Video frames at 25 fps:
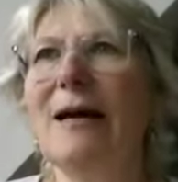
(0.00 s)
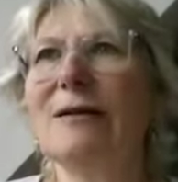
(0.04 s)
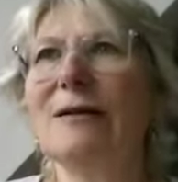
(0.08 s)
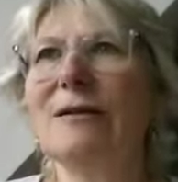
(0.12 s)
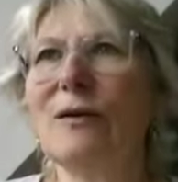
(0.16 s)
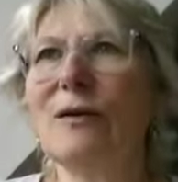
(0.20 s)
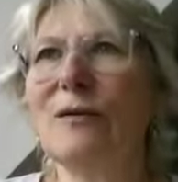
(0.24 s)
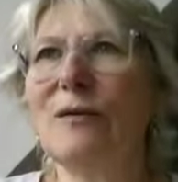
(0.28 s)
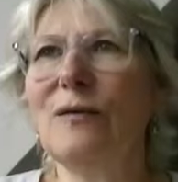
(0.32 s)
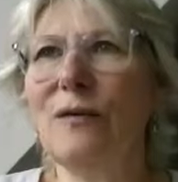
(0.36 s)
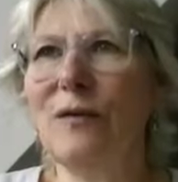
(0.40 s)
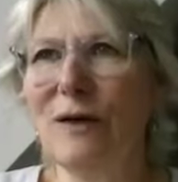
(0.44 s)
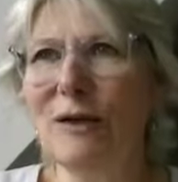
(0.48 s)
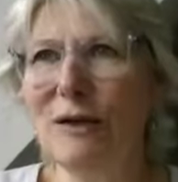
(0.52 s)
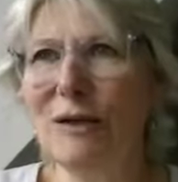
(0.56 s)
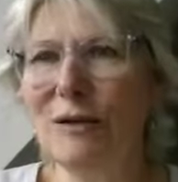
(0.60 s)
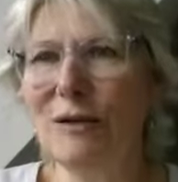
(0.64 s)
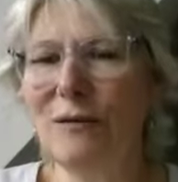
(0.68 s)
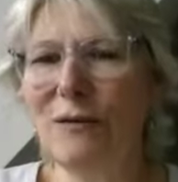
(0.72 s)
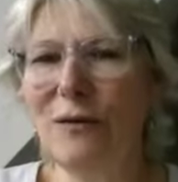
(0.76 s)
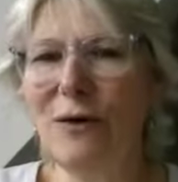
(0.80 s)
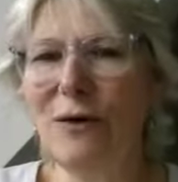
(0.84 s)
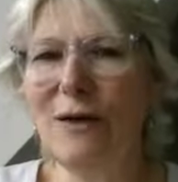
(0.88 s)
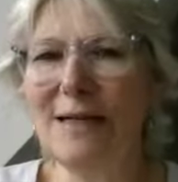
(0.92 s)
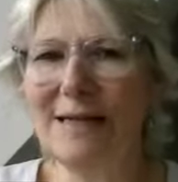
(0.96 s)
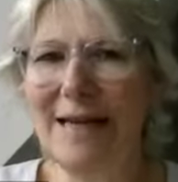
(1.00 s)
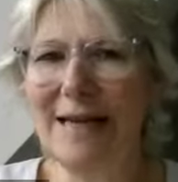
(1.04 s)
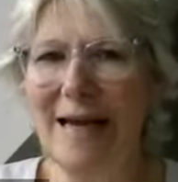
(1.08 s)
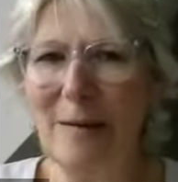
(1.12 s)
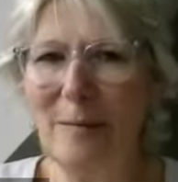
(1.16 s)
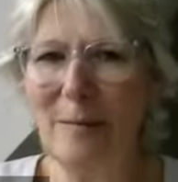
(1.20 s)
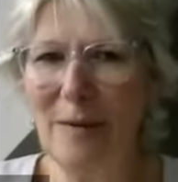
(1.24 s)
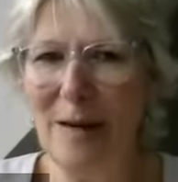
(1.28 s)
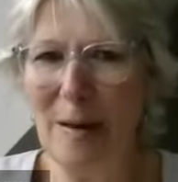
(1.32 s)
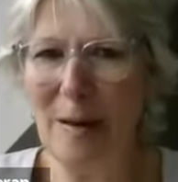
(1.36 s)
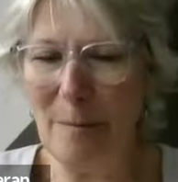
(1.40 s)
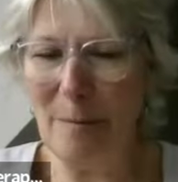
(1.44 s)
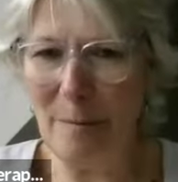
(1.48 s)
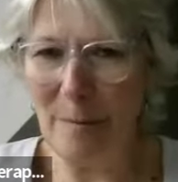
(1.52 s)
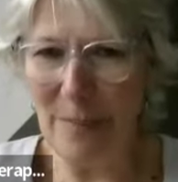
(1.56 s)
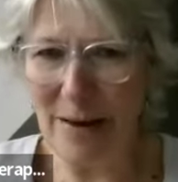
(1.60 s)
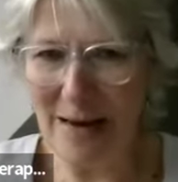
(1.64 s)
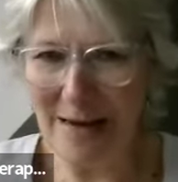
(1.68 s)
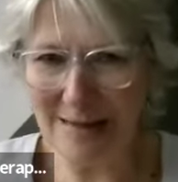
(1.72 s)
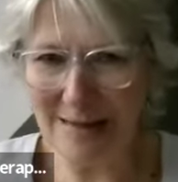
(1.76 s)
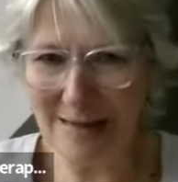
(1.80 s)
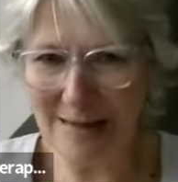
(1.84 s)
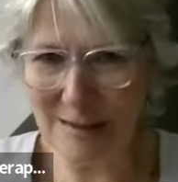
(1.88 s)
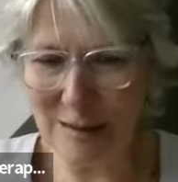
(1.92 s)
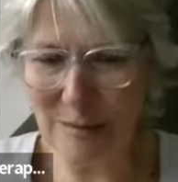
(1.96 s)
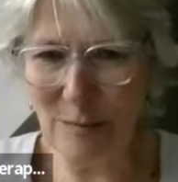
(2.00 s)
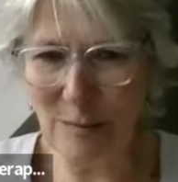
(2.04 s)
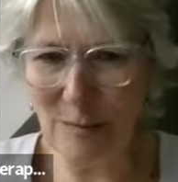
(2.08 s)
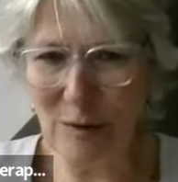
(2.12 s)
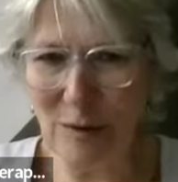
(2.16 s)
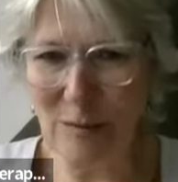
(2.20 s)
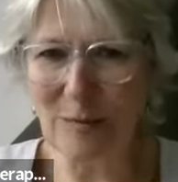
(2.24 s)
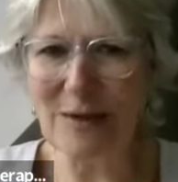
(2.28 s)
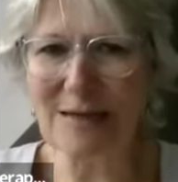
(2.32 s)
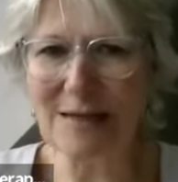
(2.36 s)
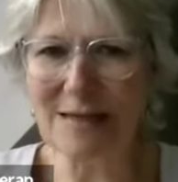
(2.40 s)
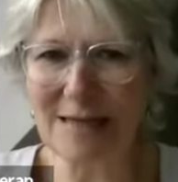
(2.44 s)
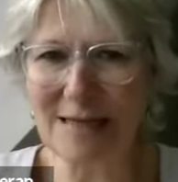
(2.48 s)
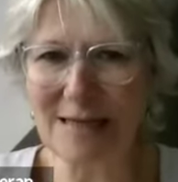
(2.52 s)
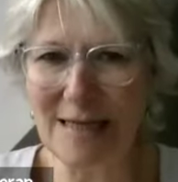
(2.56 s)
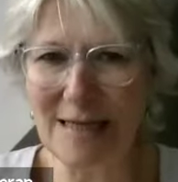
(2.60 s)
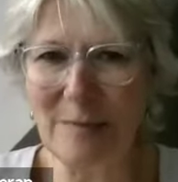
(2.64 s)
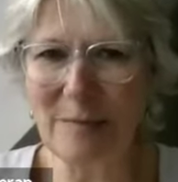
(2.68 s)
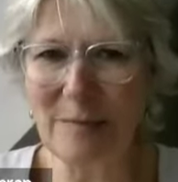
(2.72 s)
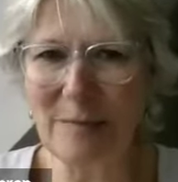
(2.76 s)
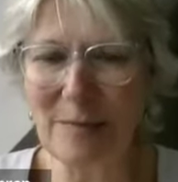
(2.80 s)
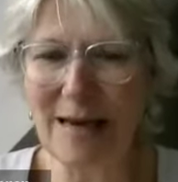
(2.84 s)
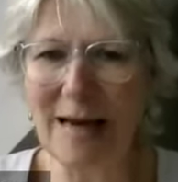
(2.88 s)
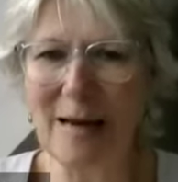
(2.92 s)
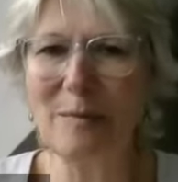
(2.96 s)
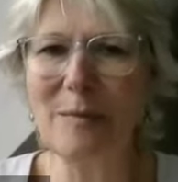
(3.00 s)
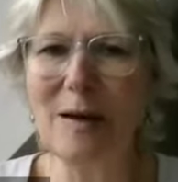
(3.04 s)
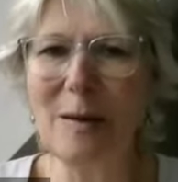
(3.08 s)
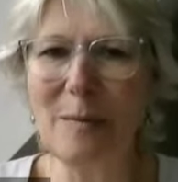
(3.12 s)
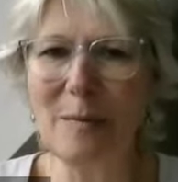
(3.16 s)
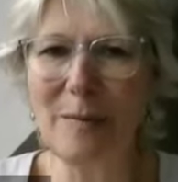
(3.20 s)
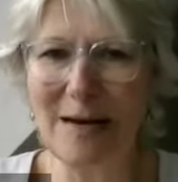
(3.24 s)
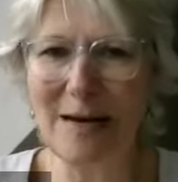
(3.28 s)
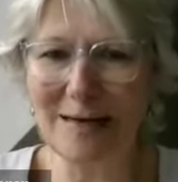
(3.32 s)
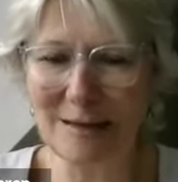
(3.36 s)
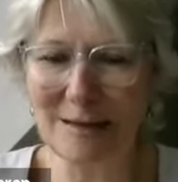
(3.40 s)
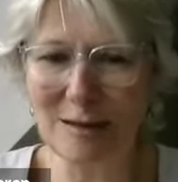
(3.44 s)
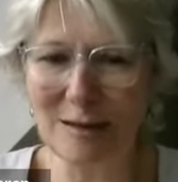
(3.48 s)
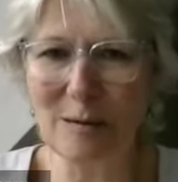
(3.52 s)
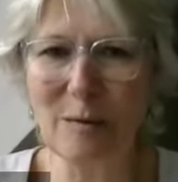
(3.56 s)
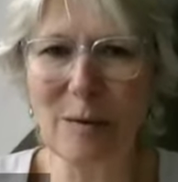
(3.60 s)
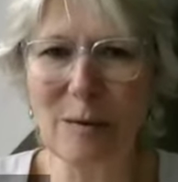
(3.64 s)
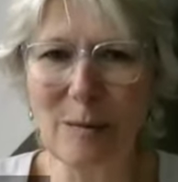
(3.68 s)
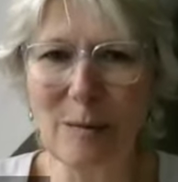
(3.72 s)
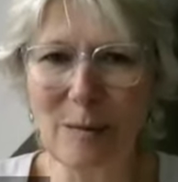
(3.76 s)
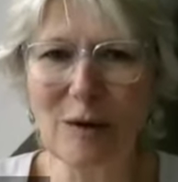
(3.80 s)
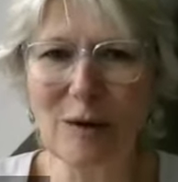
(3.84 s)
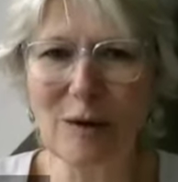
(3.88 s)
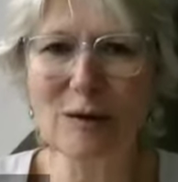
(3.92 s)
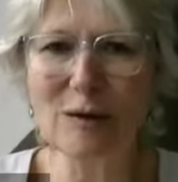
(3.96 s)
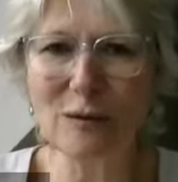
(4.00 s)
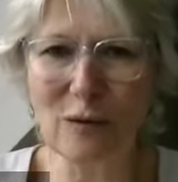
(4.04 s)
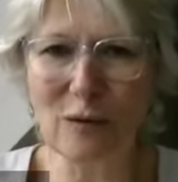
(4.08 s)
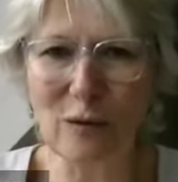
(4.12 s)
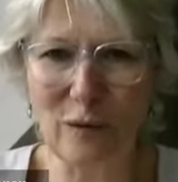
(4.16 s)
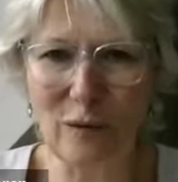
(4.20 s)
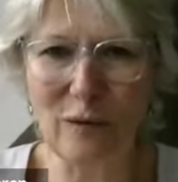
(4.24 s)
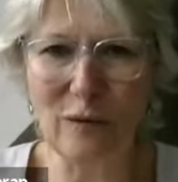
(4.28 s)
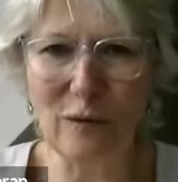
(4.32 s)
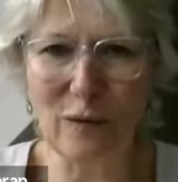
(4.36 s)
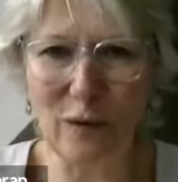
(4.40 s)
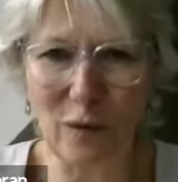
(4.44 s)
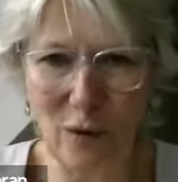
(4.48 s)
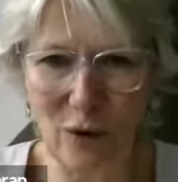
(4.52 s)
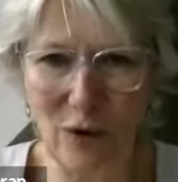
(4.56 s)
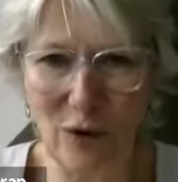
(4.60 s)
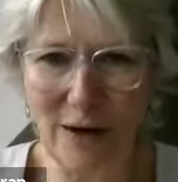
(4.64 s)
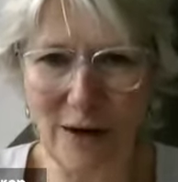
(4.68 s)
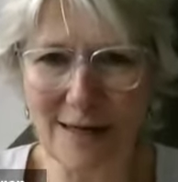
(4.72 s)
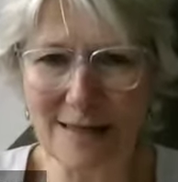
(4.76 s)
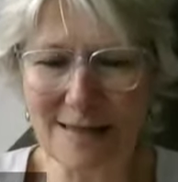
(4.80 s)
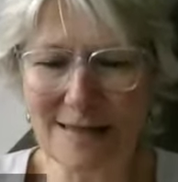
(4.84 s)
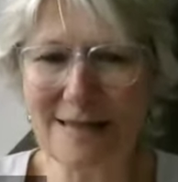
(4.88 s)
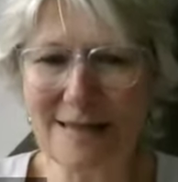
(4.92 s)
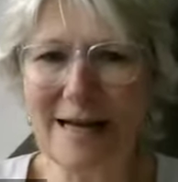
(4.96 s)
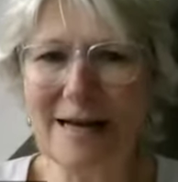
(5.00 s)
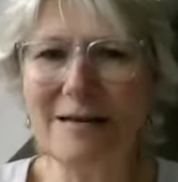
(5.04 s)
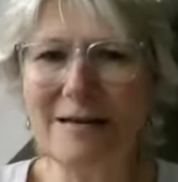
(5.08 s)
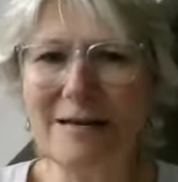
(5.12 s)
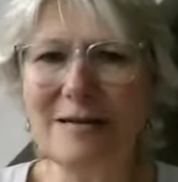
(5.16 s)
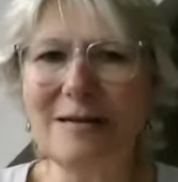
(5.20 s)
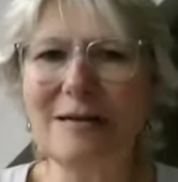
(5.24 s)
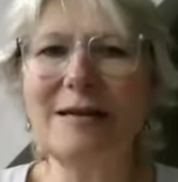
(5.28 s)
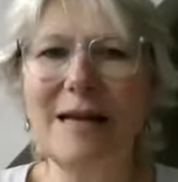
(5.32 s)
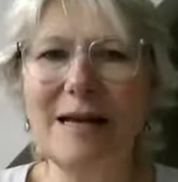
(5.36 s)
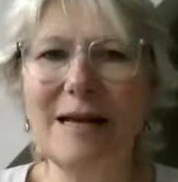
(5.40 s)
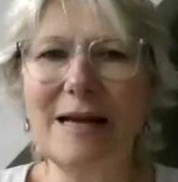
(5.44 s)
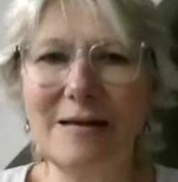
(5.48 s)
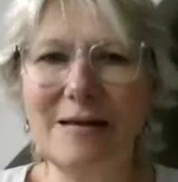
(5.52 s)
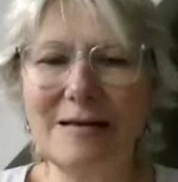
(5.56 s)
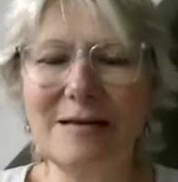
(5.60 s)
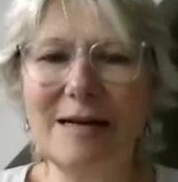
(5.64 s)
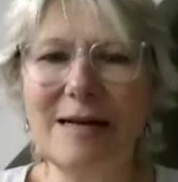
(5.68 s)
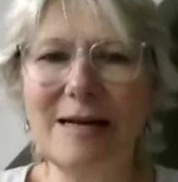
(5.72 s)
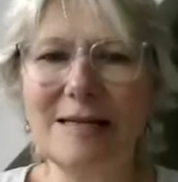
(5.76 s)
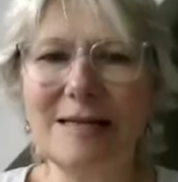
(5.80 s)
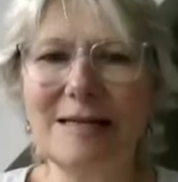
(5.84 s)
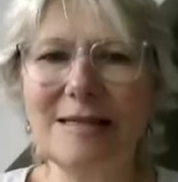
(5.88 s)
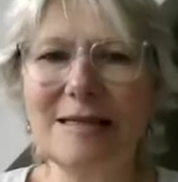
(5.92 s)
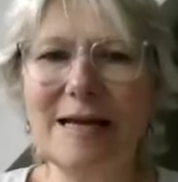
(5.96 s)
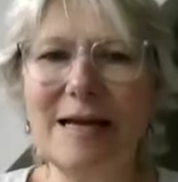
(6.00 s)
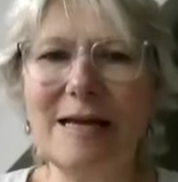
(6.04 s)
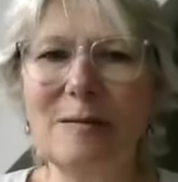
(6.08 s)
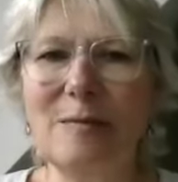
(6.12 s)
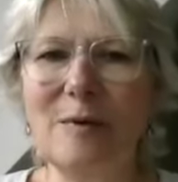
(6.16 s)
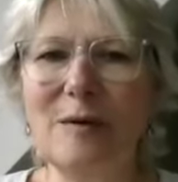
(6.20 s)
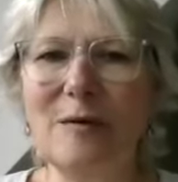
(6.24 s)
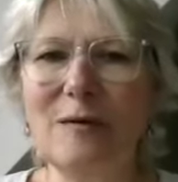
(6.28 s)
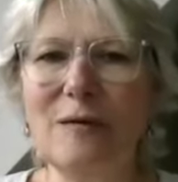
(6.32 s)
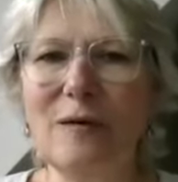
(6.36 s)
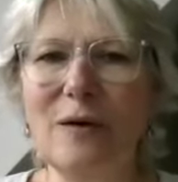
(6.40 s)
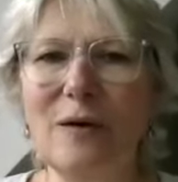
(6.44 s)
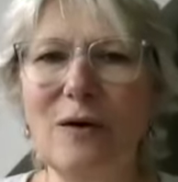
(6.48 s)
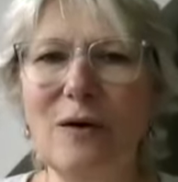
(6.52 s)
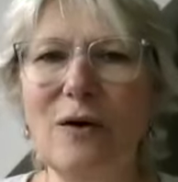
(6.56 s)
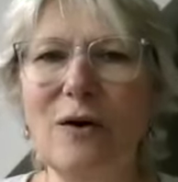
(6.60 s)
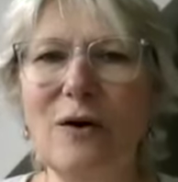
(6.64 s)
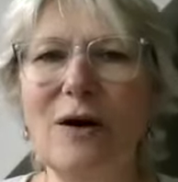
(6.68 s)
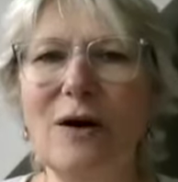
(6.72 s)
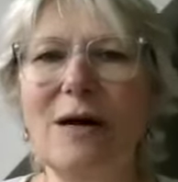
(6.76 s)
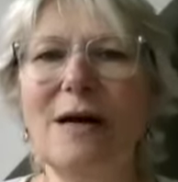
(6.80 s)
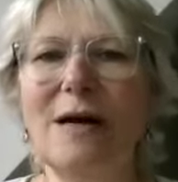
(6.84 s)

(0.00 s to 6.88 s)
So first of all, it can be a maximum, the team can be a maximum of 4, as Nathan has said before.